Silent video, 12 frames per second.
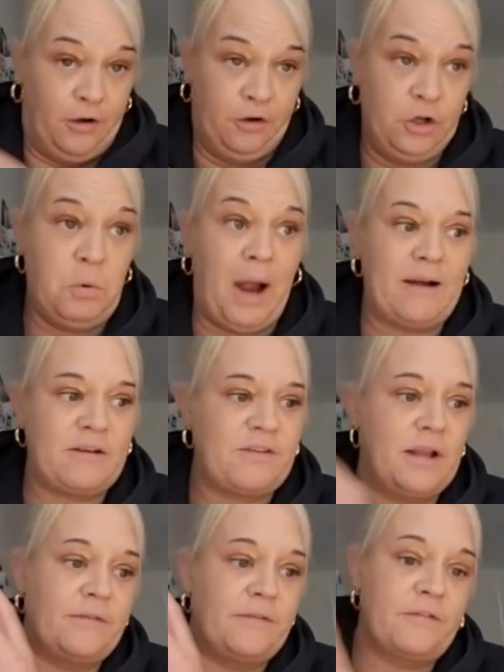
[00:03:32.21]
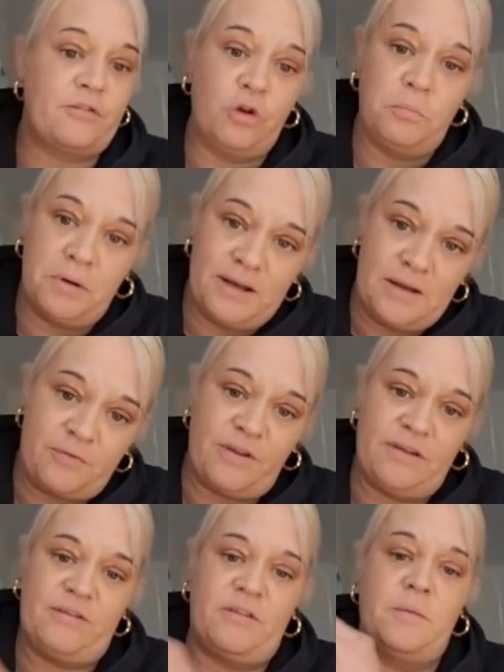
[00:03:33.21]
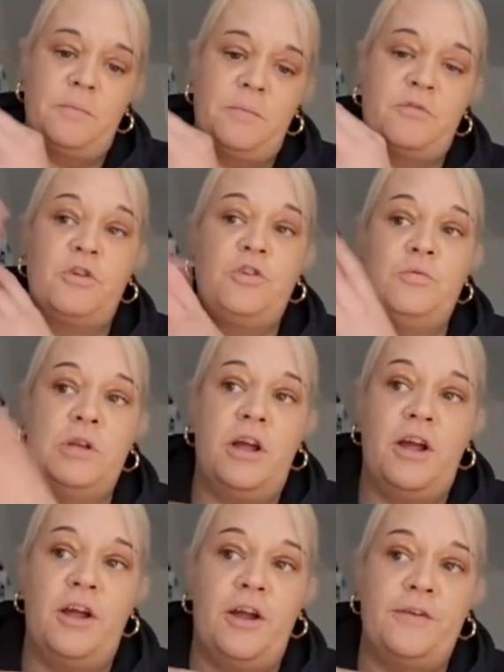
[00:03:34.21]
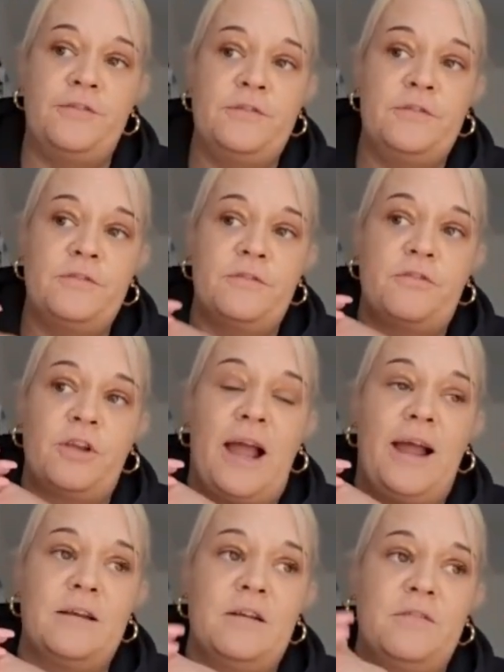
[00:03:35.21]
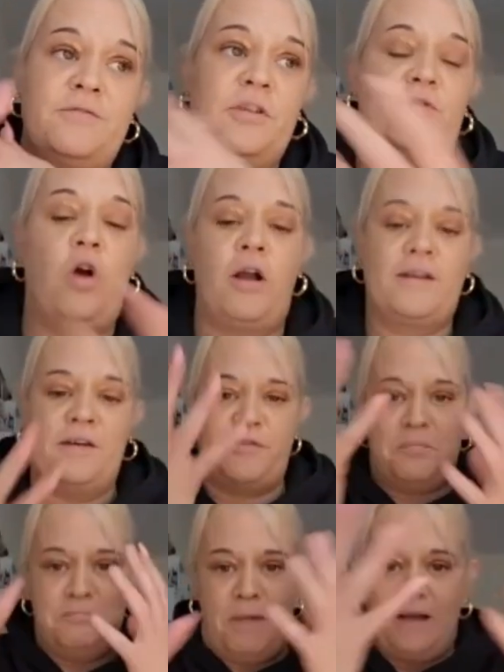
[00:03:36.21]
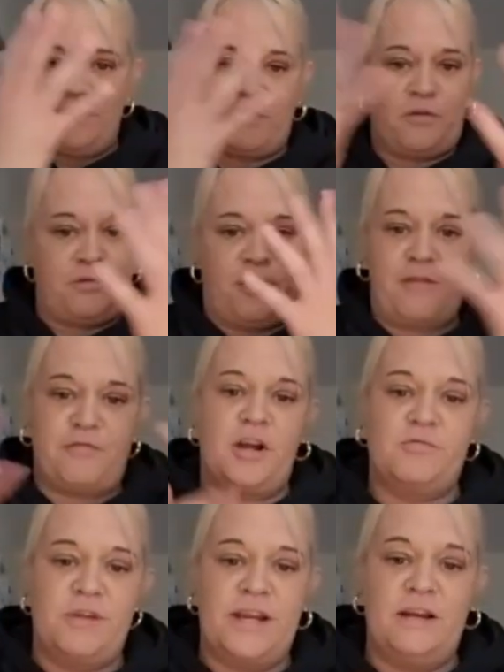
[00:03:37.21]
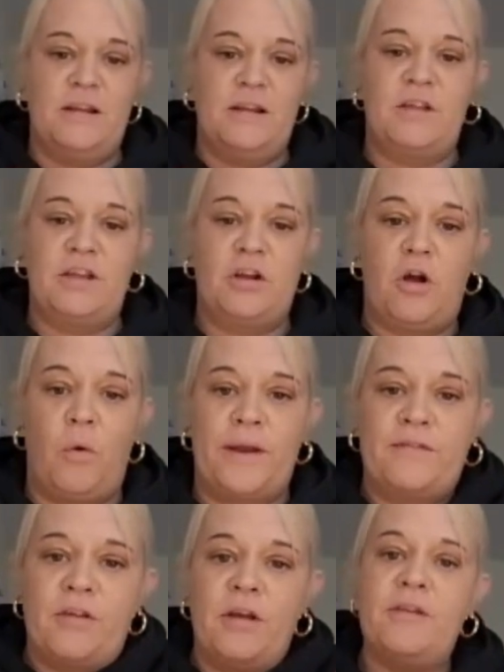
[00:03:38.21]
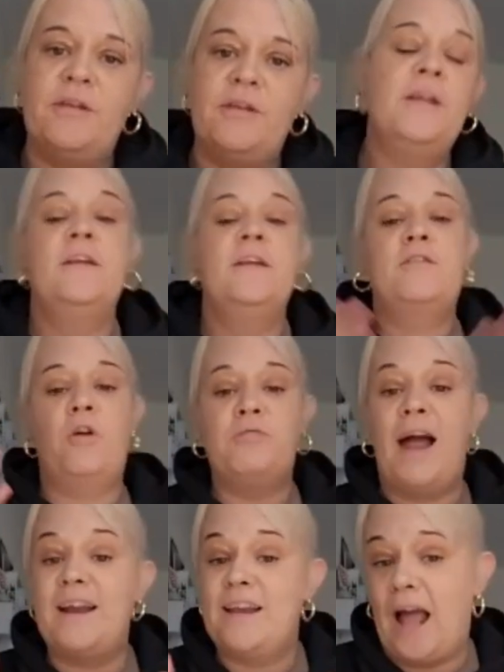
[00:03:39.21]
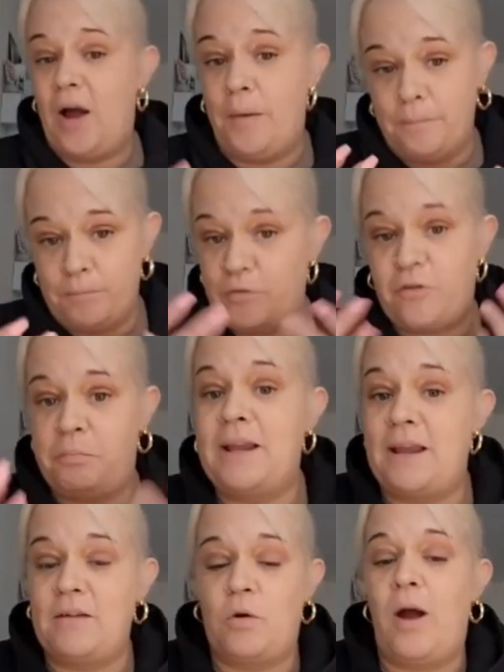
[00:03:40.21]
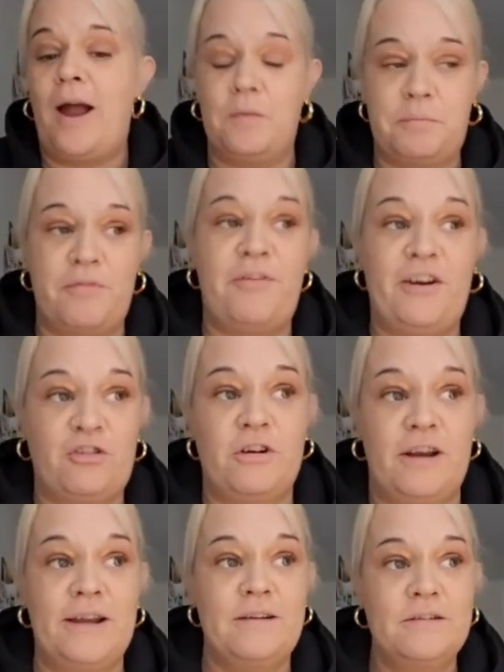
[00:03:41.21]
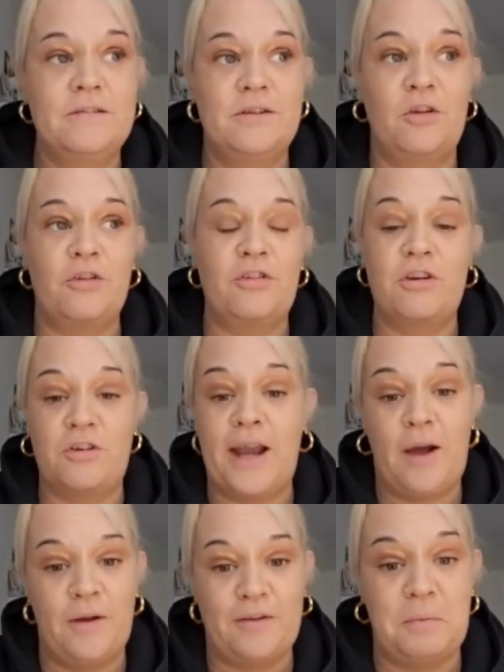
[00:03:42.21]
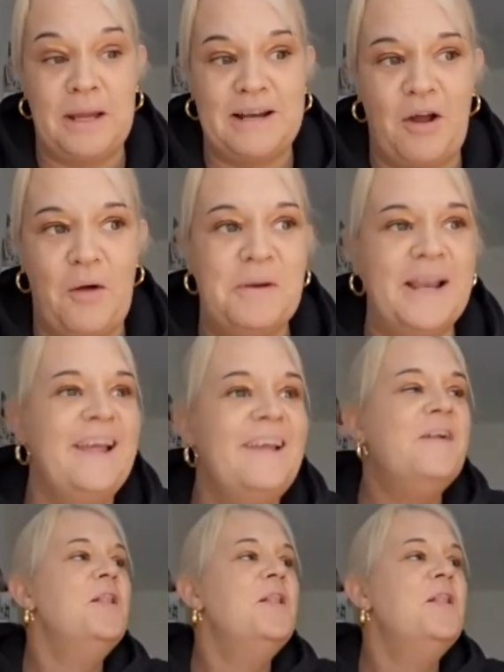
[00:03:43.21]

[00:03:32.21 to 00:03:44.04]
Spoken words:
new accents, new belief systems. So you learn to you've got a different mask for every arena that you go into. So right now I'm speaking quite professionally, considering how I speak normally.